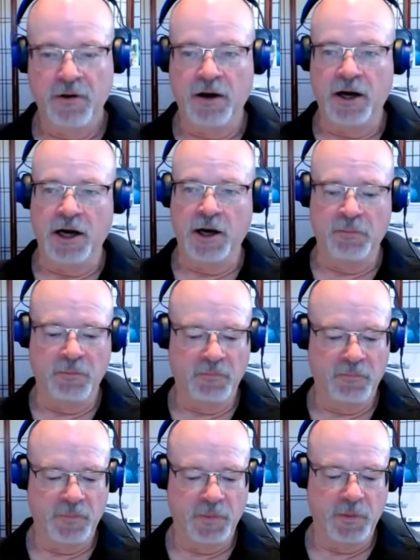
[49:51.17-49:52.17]

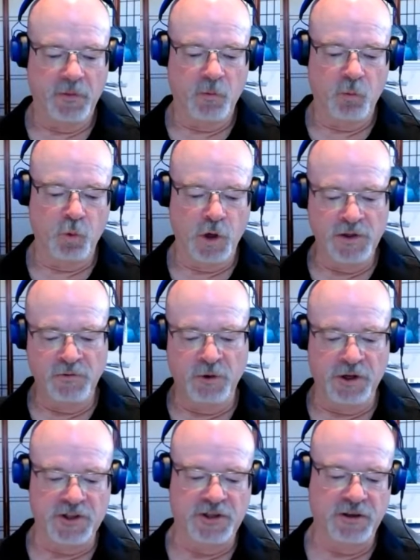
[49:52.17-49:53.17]
One of
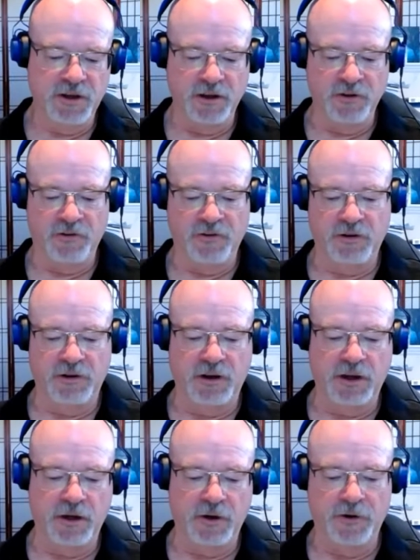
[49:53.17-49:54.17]
which is
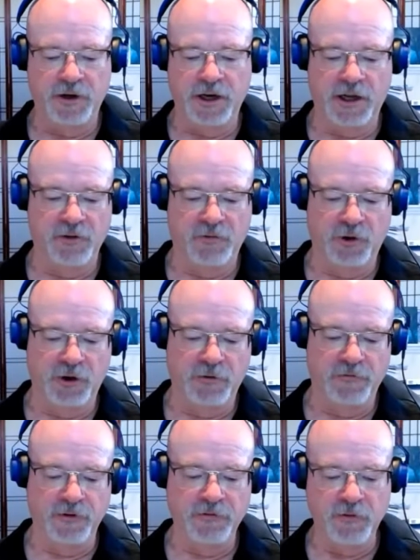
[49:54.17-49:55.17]
here in California,
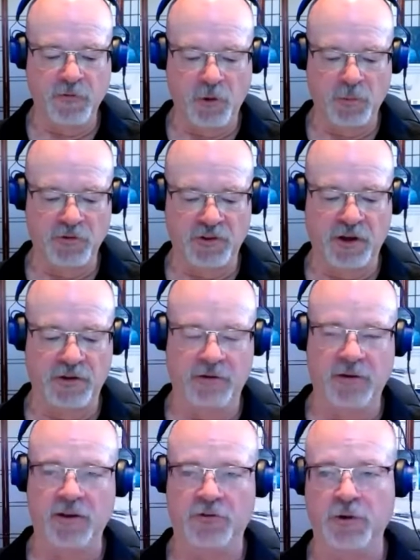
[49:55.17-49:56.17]
54%
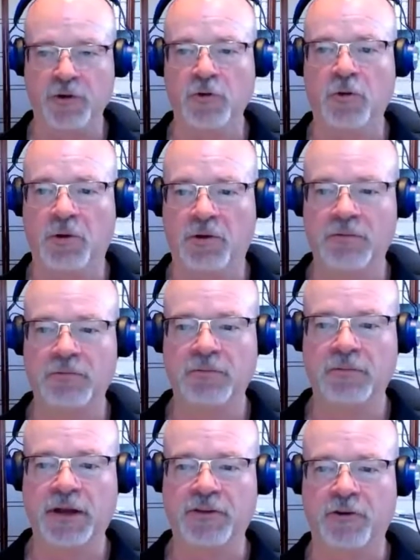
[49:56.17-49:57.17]
is renewable.
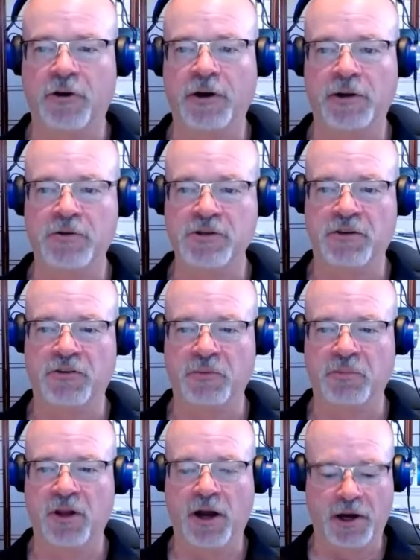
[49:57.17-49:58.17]
That's our energy
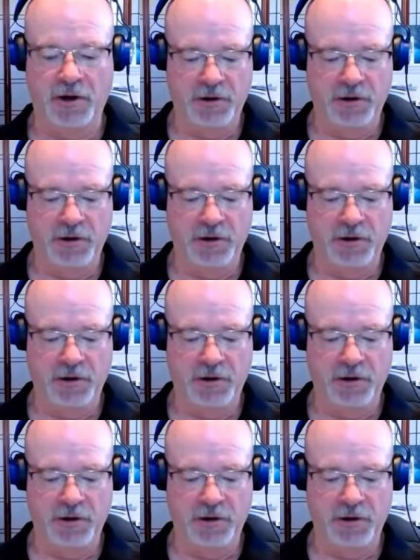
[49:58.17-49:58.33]
supply.